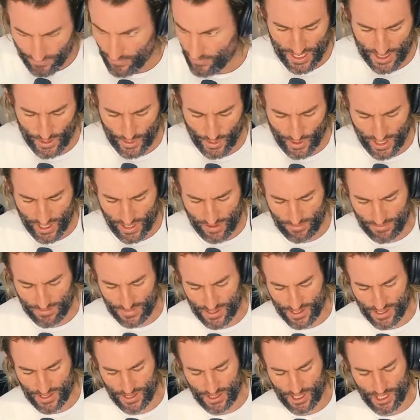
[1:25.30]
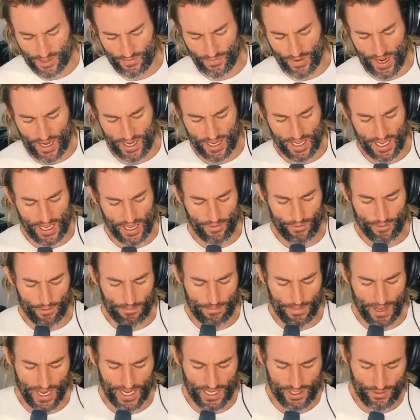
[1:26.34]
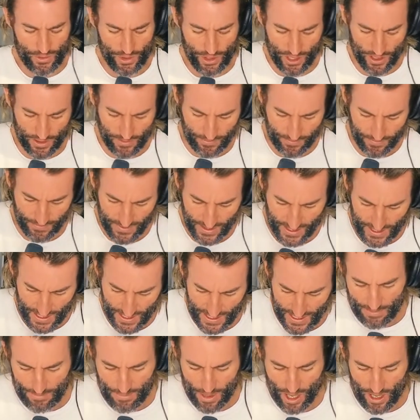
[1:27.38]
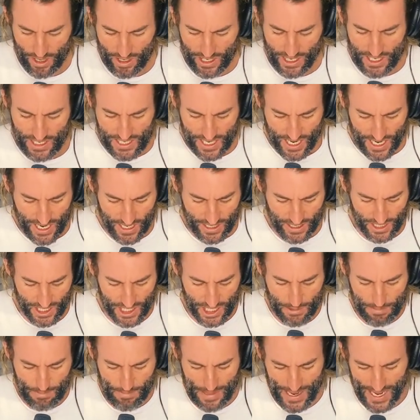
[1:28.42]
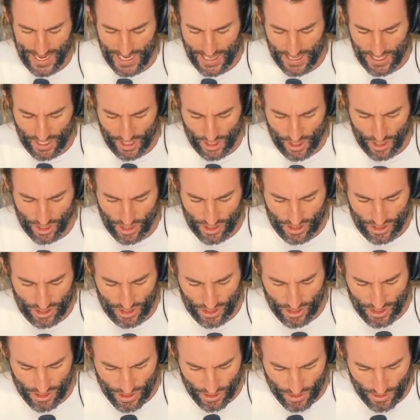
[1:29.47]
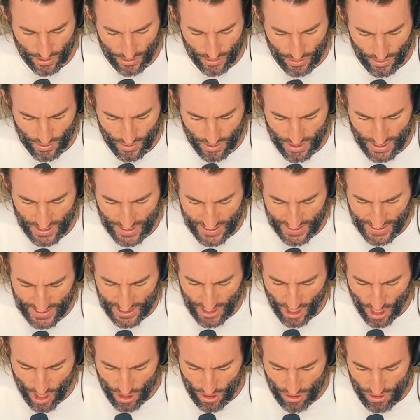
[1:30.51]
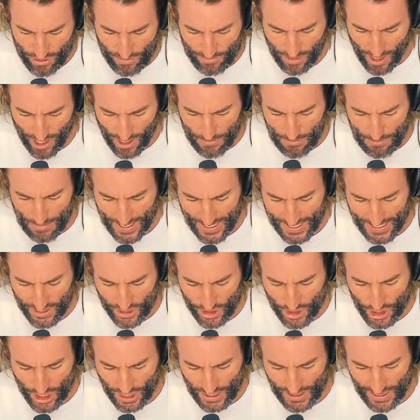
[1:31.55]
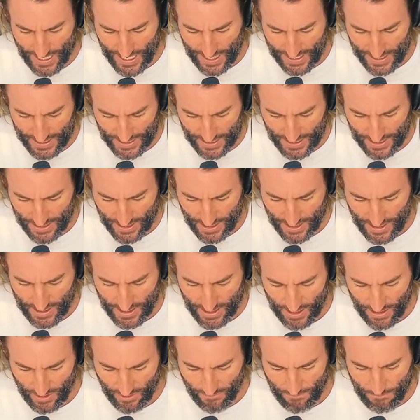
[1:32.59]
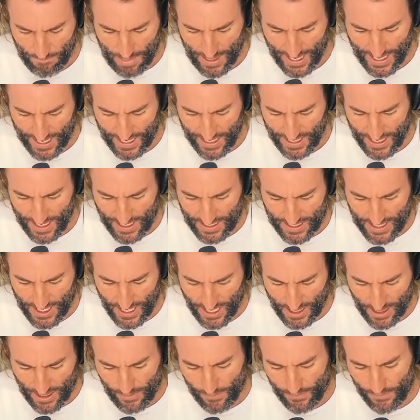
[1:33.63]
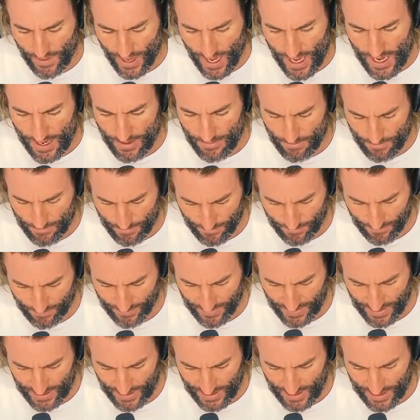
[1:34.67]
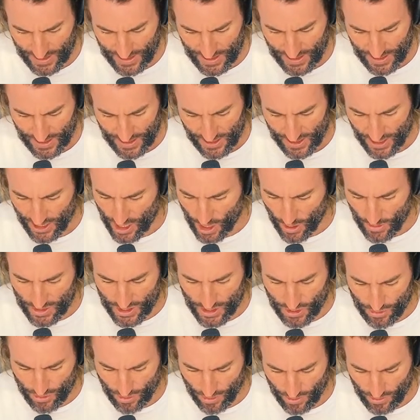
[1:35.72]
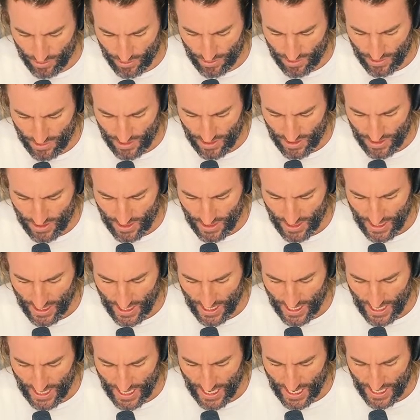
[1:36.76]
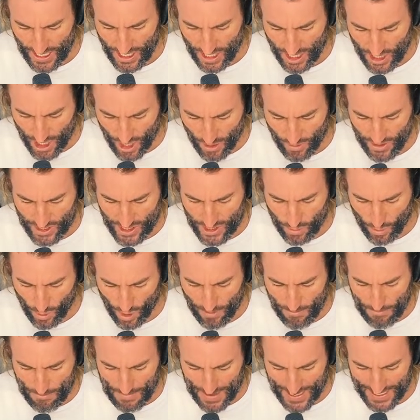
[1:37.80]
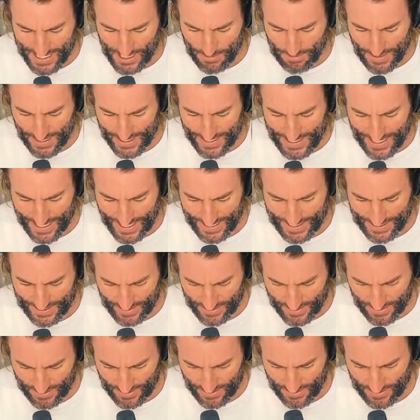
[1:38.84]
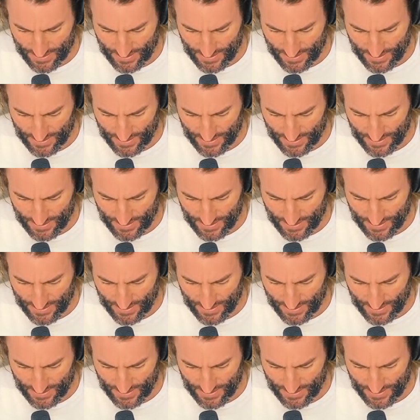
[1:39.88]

Ash Williams, Sven here from Patreon. A ponytail that's better than Kostya Zoo's is owned by Penn Jillette of Penn and Teller fame. You know it's true, and you know it's what must be done.